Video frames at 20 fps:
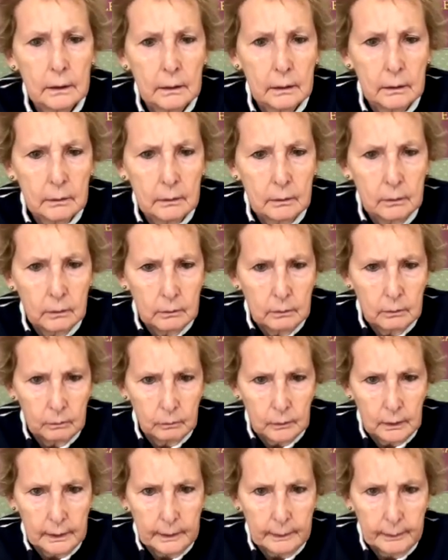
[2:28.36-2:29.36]
Oh,
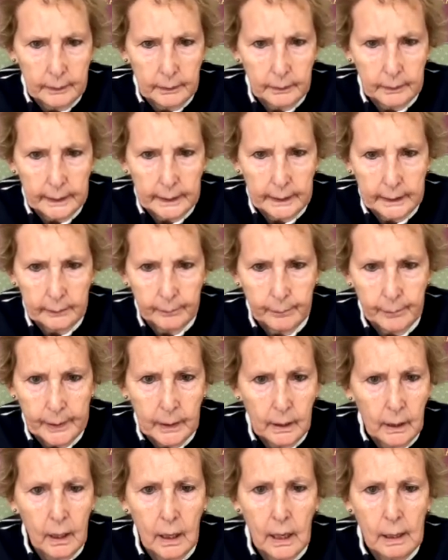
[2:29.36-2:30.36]
right. Okay.
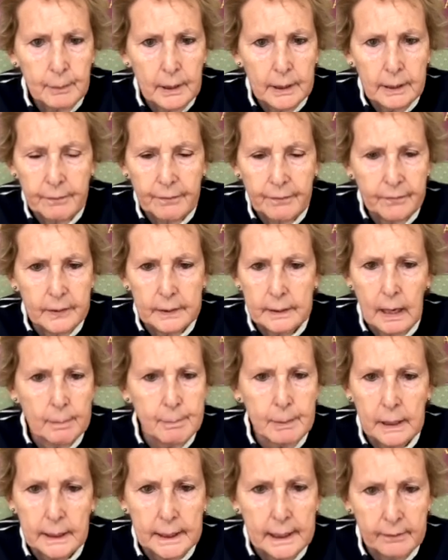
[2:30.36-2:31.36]
I'm
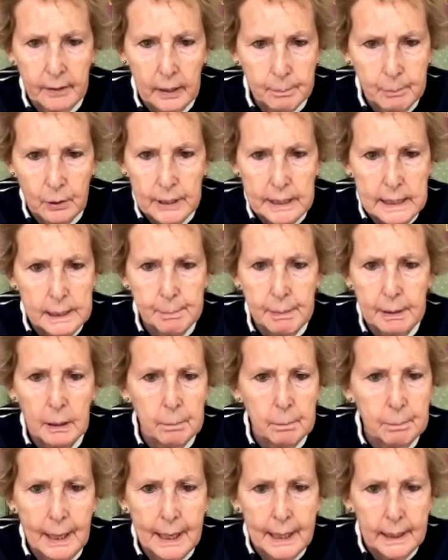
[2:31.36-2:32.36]
gonna give up on it. It's been a
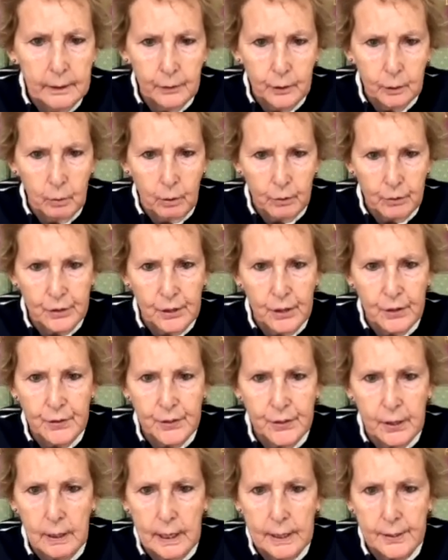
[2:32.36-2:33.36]
pain in the what's it.
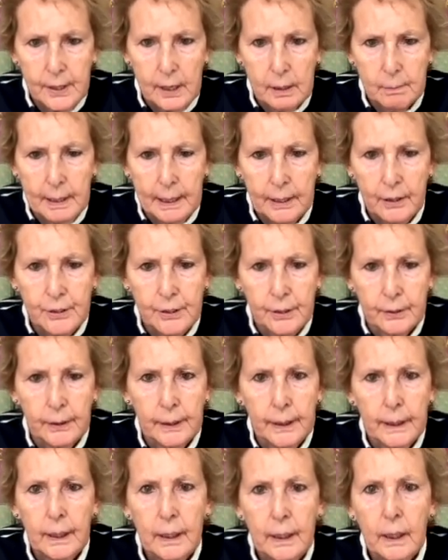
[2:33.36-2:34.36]
So let's go back to
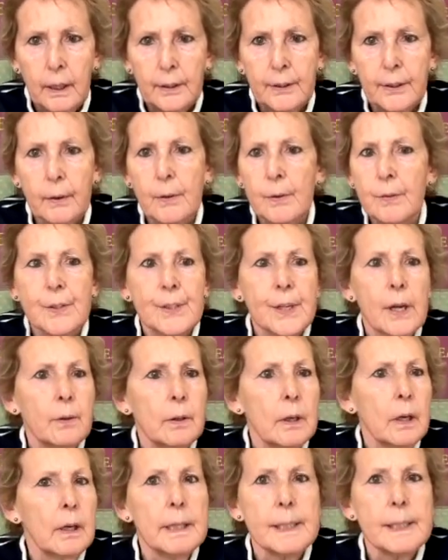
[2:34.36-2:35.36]
you.
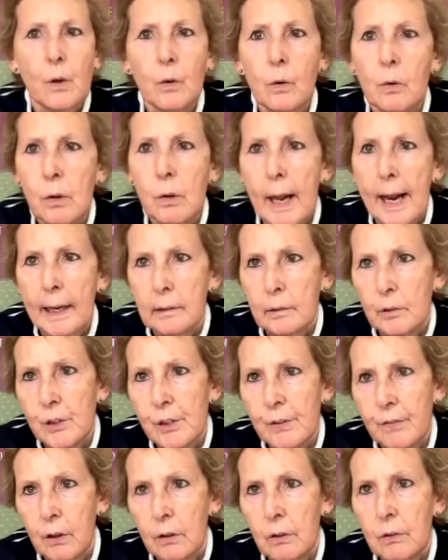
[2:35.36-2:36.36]
So it's all
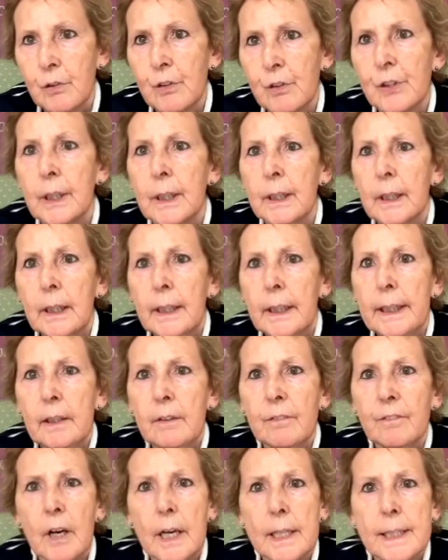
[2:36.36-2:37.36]
Harold's fault. He
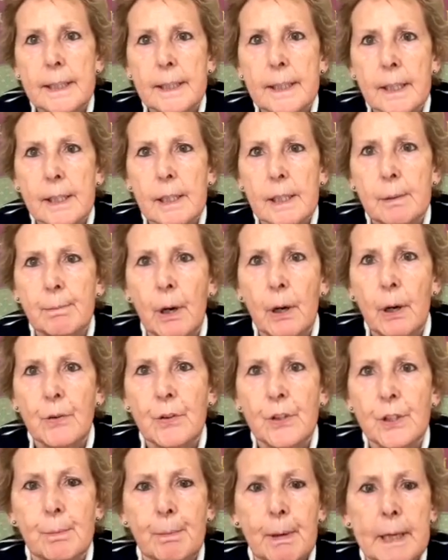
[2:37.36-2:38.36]
invited us to both
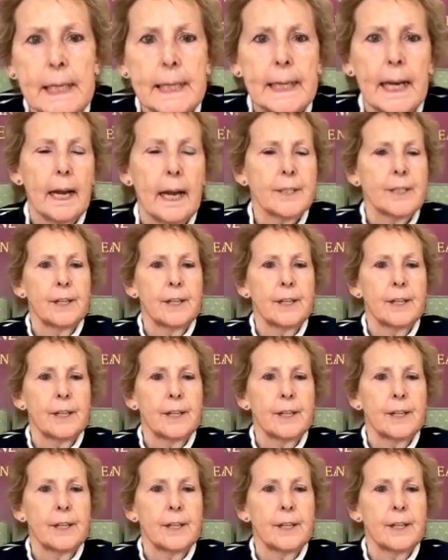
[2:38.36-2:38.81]
speak at